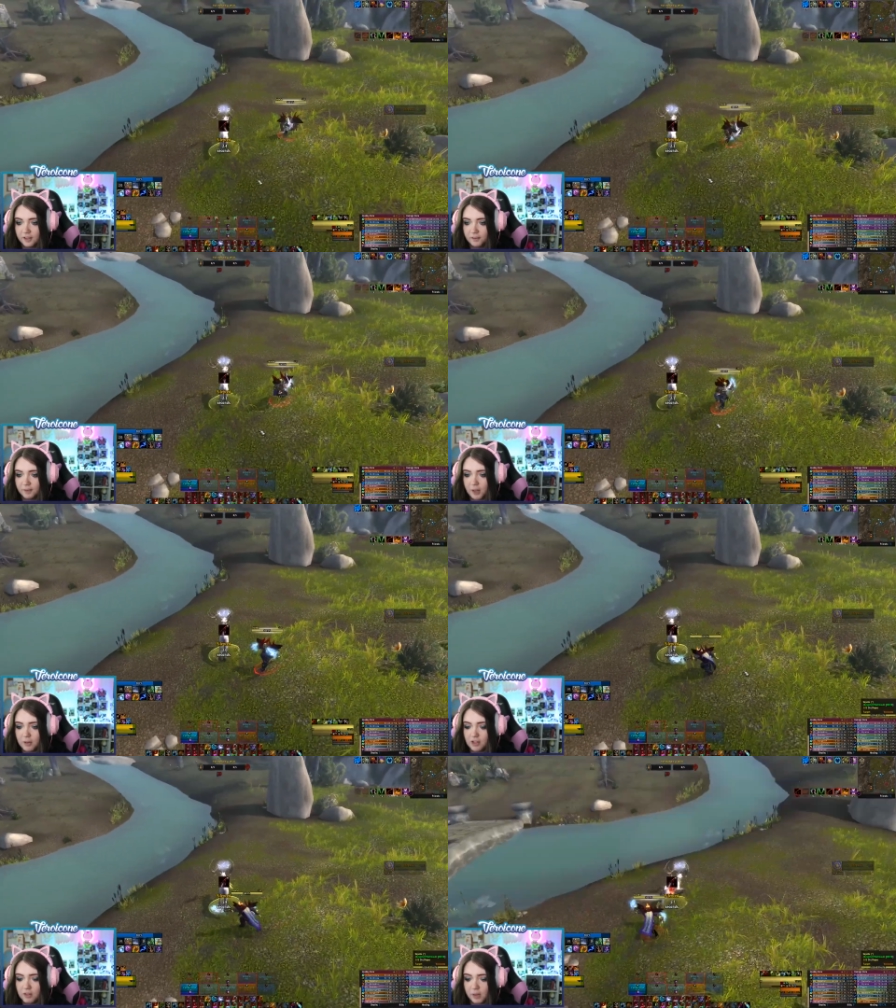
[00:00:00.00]
I
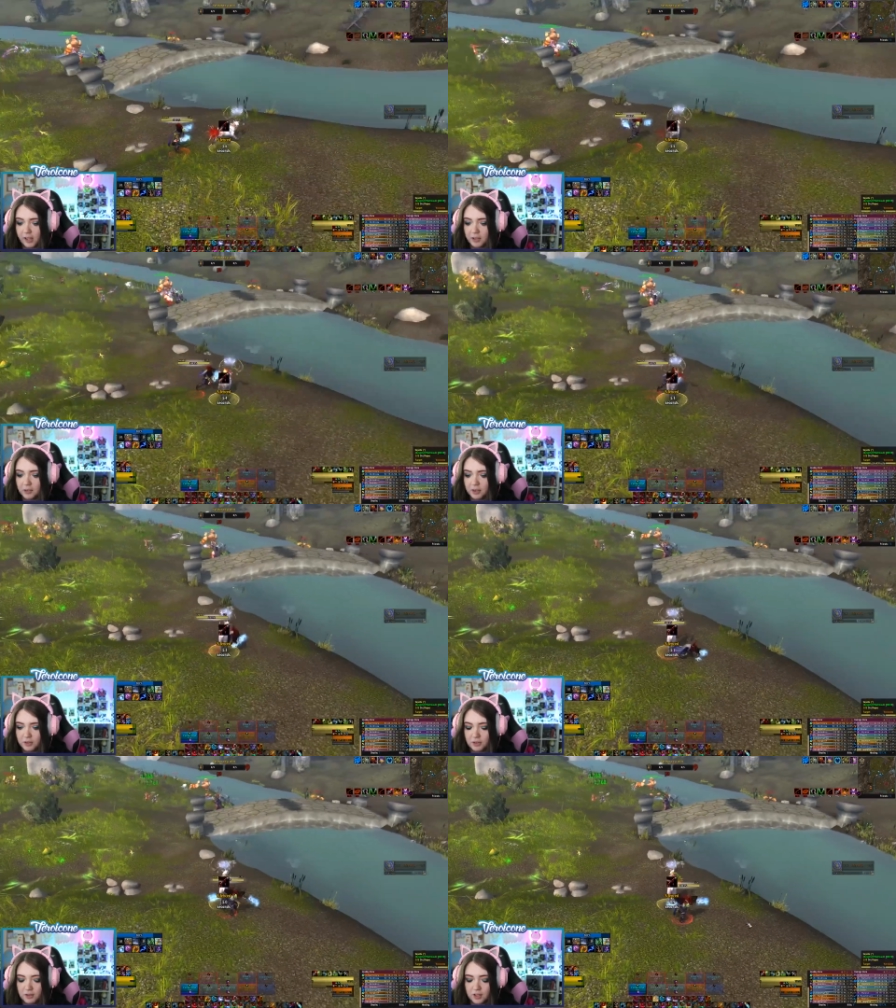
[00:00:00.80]
mentioned in my last video
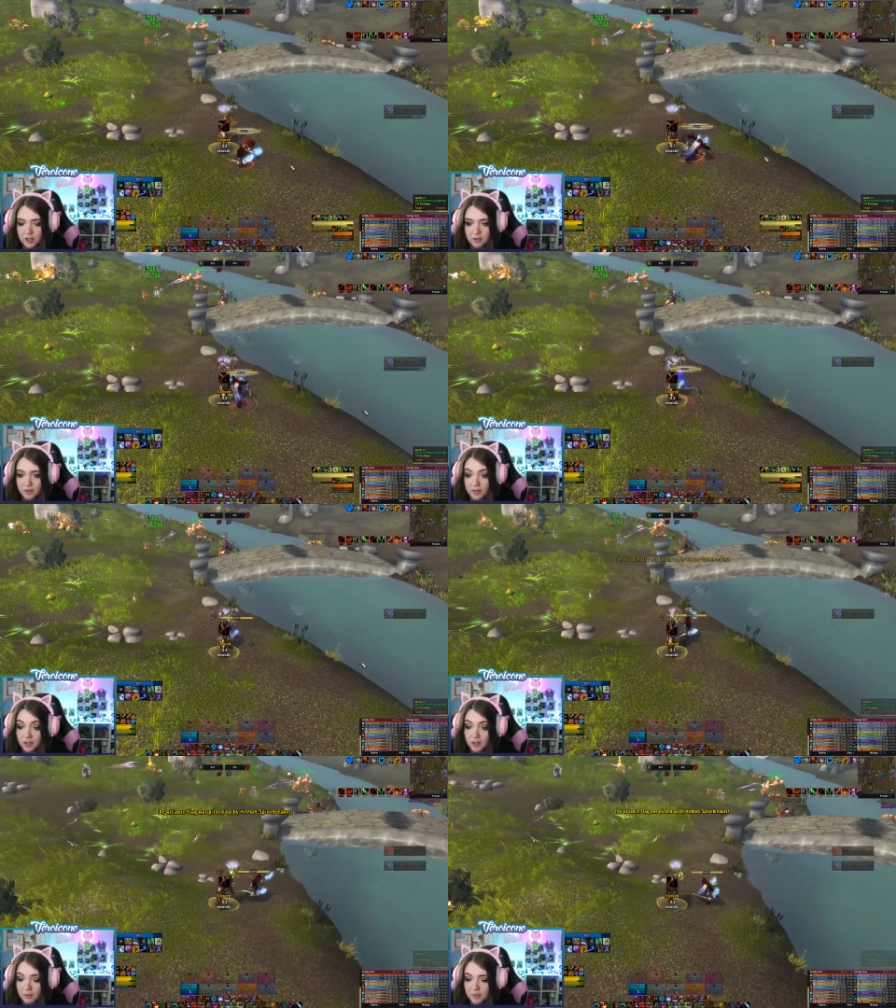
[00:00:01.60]
too that I was
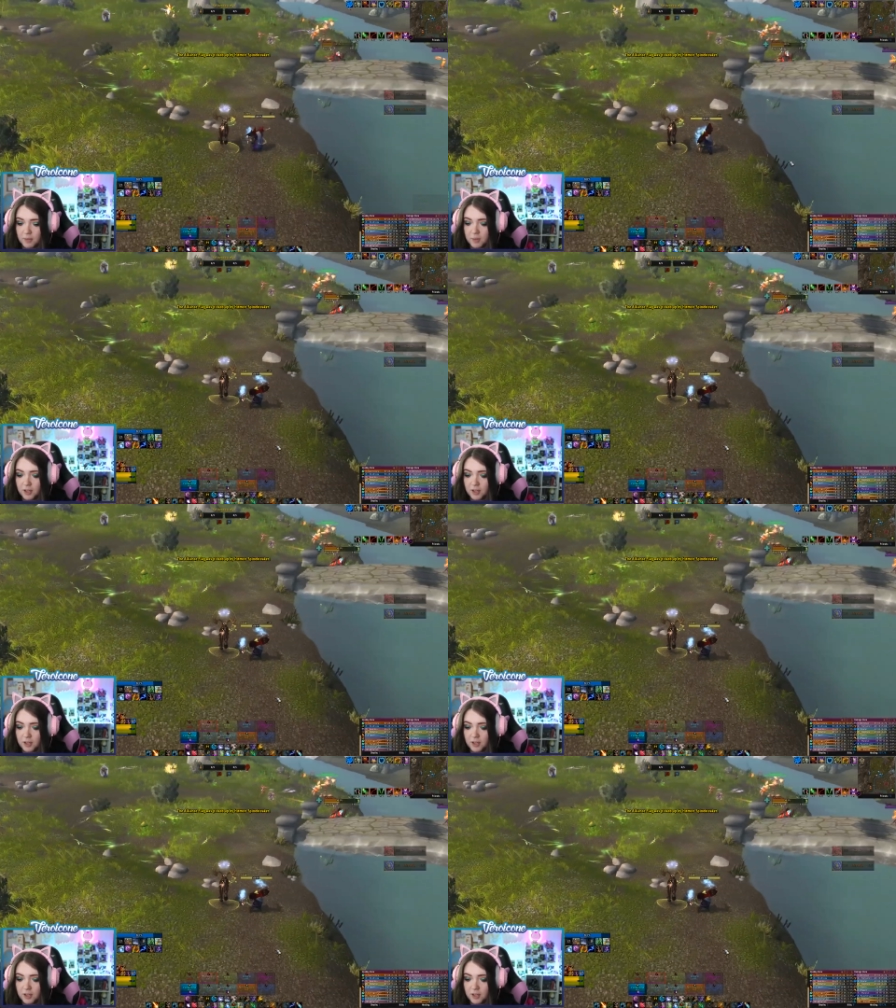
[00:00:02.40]
thinking about maybe